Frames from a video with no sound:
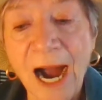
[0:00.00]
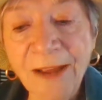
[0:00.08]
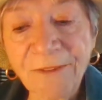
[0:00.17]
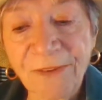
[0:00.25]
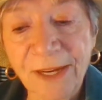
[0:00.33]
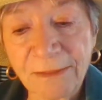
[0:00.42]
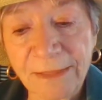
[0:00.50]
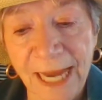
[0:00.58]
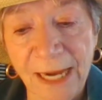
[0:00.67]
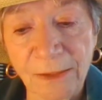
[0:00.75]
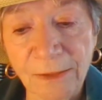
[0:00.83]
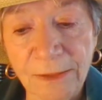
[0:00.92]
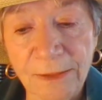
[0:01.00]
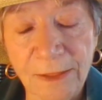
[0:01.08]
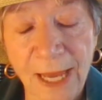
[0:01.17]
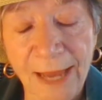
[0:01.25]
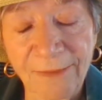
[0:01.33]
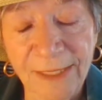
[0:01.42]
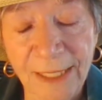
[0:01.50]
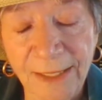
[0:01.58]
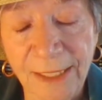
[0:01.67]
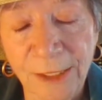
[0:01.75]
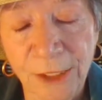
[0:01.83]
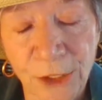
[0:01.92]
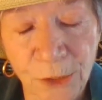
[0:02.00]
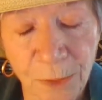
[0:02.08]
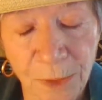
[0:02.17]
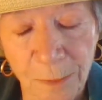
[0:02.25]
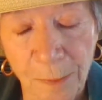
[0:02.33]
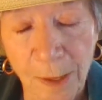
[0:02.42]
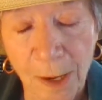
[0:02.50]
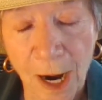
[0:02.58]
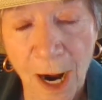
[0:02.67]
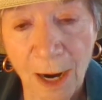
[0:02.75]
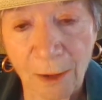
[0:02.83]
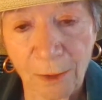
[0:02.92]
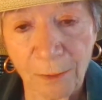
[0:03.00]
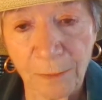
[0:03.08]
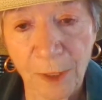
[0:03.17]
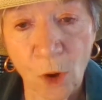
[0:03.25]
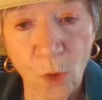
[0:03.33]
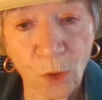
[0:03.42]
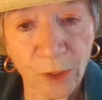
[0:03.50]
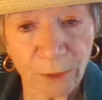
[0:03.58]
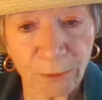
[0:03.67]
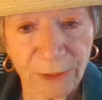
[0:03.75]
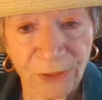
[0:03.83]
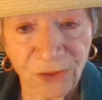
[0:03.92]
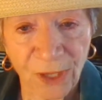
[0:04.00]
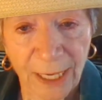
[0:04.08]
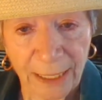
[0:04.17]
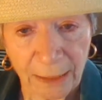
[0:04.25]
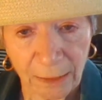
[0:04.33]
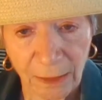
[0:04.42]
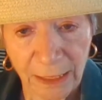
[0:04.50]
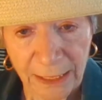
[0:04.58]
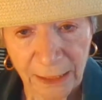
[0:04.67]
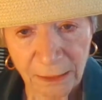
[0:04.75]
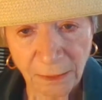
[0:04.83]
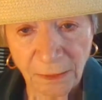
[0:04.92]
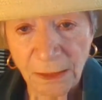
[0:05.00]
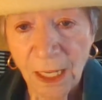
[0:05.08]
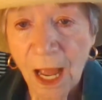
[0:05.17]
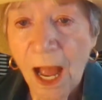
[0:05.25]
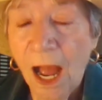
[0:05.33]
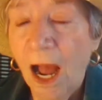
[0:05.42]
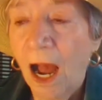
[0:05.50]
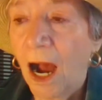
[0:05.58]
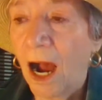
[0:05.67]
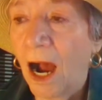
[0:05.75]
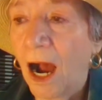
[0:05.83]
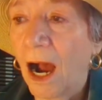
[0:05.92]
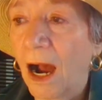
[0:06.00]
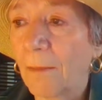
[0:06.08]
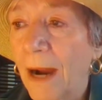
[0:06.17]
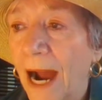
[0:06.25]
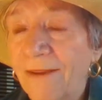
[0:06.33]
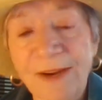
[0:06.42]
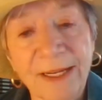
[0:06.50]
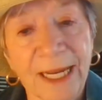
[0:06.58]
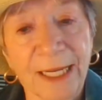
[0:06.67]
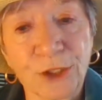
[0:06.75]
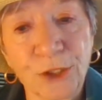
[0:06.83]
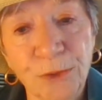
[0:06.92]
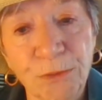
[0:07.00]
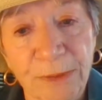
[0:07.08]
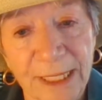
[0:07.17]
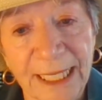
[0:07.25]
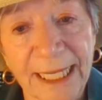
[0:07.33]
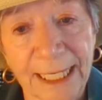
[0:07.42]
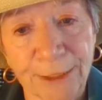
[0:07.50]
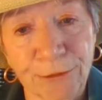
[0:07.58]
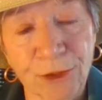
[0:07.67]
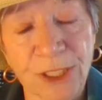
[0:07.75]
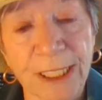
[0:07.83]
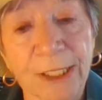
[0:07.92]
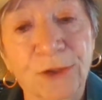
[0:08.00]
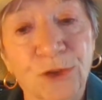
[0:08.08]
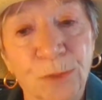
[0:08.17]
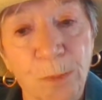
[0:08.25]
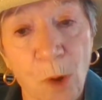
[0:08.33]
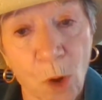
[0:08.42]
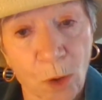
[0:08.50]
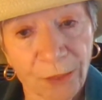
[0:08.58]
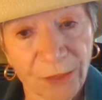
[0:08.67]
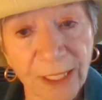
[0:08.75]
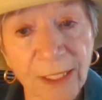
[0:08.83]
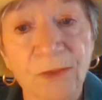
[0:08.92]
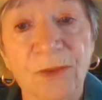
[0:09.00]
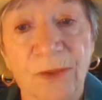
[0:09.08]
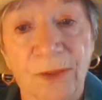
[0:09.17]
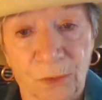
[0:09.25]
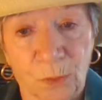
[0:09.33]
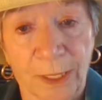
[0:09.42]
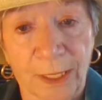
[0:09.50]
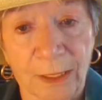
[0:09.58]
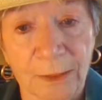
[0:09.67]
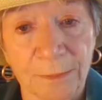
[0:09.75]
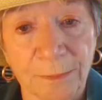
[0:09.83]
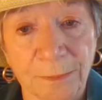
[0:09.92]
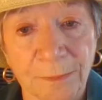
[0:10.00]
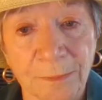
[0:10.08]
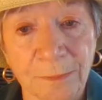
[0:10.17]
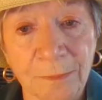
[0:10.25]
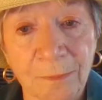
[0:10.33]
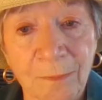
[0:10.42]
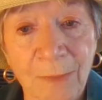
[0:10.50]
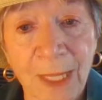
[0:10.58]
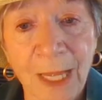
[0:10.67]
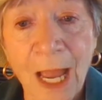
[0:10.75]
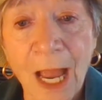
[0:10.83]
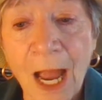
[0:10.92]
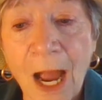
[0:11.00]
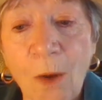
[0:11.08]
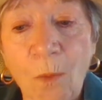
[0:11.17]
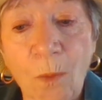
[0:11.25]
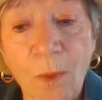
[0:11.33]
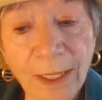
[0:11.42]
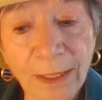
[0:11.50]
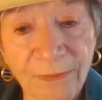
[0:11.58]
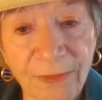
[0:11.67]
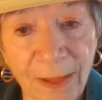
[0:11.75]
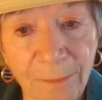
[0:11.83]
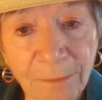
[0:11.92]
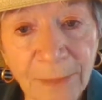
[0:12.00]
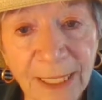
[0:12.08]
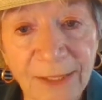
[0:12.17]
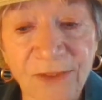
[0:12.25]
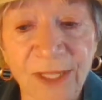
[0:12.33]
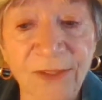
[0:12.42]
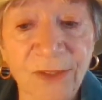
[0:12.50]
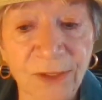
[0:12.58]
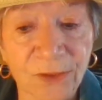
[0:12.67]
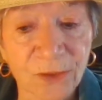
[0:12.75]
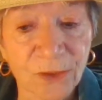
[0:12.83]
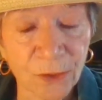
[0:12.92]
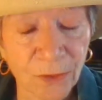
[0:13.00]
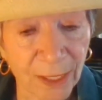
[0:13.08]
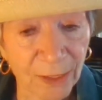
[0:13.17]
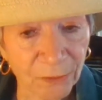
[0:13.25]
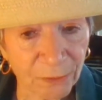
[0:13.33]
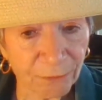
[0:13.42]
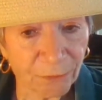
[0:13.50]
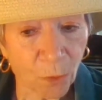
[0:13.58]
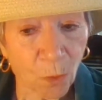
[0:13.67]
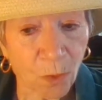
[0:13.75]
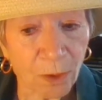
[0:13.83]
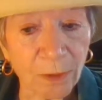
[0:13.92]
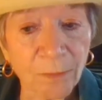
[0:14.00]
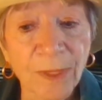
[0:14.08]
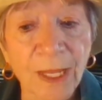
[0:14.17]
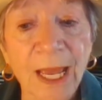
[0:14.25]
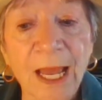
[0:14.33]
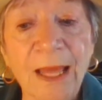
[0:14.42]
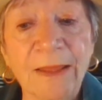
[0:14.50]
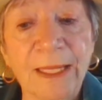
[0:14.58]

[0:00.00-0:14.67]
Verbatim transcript: I found out having nothing to do with our organ recital here. Yeah. Um, I found out two really interesting small things this week. Really? One of them is that since 2004, mm -hmm.